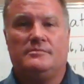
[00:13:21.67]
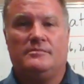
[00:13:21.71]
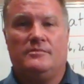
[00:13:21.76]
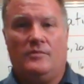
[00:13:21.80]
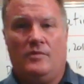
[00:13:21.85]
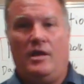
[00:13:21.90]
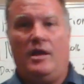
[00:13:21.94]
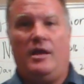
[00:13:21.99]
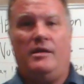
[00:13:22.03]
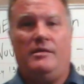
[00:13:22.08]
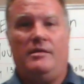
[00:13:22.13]

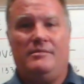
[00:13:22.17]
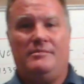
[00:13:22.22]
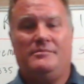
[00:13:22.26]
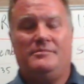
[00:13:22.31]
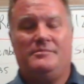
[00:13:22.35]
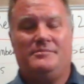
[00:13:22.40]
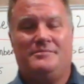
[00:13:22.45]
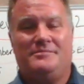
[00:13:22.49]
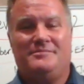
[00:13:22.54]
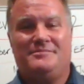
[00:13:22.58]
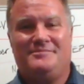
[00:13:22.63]
Okay?
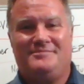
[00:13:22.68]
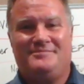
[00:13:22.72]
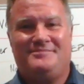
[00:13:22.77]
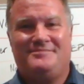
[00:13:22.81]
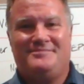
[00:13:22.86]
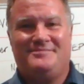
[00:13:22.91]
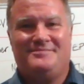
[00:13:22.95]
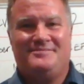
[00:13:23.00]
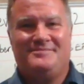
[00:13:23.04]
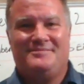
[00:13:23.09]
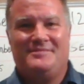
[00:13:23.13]

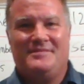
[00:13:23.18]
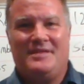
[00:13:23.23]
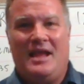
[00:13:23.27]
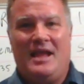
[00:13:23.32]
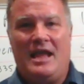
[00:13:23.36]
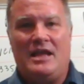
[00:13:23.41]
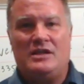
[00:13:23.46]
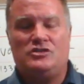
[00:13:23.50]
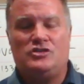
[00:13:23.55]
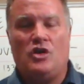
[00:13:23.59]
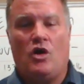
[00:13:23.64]

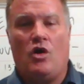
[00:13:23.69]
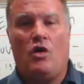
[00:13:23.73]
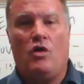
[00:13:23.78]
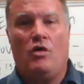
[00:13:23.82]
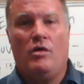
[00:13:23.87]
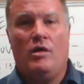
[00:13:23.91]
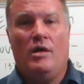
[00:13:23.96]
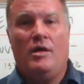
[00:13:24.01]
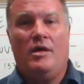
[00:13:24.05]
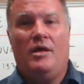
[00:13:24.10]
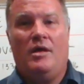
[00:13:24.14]
And
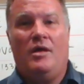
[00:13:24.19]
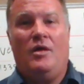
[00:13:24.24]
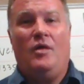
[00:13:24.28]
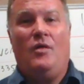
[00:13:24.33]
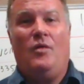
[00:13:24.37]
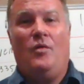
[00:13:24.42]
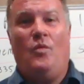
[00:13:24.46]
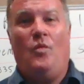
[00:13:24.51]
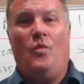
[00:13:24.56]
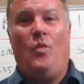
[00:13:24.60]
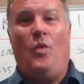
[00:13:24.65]
so
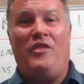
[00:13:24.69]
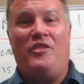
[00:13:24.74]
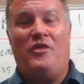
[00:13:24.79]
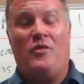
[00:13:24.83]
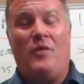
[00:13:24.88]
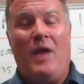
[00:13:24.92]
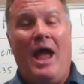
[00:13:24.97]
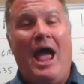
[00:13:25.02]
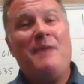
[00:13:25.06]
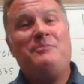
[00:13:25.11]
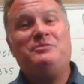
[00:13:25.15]
when the
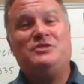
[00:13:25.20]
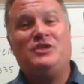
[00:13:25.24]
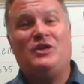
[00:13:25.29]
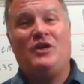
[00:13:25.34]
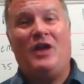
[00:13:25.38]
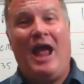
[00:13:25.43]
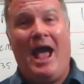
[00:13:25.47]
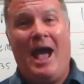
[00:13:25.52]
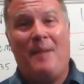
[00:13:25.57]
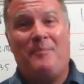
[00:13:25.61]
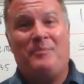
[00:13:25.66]
rapture
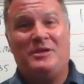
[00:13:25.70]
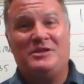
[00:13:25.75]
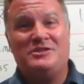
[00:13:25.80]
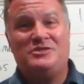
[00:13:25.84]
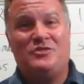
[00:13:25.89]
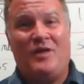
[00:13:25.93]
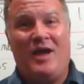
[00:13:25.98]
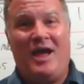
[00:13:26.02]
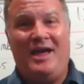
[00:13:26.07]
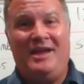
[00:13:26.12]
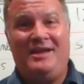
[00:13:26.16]
happens,
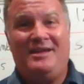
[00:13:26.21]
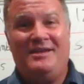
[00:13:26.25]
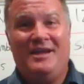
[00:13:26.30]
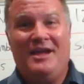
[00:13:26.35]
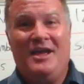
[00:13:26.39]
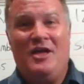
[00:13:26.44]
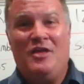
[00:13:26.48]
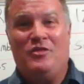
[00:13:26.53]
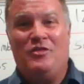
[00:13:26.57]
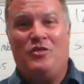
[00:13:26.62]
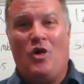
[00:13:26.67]
right,
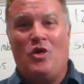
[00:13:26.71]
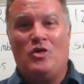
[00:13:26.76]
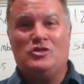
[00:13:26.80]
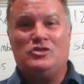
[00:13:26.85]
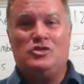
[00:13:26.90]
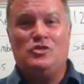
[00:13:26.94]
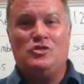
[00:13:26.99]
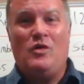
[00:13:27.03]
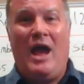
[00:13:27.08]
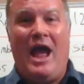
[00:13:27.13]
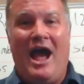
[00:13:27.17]
those
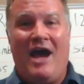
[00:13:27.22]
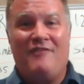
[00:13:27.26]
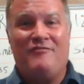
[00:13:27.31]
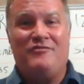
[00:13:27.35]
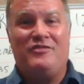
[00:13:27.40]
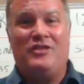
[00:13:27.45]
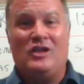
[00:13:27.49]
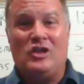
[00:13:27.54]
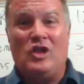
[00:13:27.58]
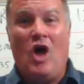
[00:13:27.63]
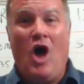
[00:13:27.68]
who have
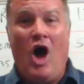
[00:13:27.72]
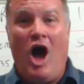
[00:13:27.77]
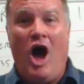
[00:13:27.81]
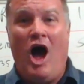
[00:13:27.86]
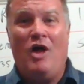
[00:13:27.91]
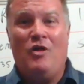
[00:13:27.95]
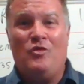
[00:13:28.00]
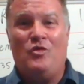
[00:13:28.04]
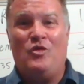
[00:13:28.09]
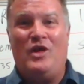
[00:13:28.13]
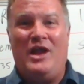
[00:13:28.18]
the
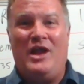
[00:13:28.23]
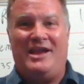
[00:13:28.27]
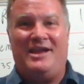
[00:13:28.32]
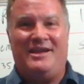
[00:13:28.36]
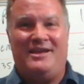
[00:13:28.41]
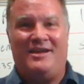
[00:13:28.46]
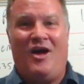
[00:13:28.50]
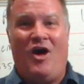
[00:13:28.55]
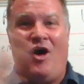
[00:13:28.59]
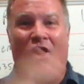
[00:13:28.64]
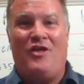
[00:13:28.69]
law
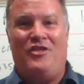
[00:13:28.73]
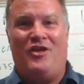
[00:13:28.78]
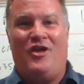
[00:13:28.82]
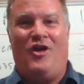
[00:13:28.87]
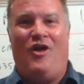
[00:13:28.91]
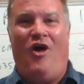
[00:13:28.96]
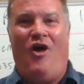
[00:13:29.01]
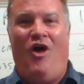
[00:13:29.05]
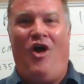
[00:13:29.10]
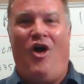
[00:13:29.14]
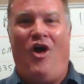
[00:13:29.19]
written on their
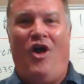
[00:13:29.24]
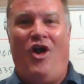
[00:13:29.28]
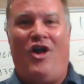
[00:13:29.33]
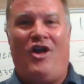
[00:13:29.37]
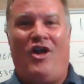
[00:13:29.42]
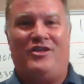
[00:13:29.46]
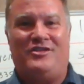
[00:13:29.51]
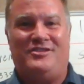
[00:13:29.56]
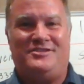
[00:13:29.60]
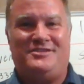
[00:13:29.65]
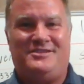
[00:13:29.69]

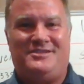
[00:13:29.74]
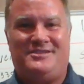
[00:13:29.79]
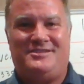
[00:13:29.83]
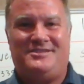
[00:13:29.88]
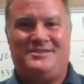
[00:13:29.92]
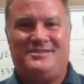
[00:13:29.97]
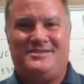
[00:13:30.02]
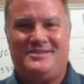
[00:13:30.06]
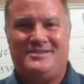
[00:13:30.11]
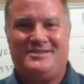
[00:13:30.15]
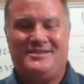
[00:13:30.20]

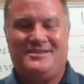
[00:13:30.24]
hearts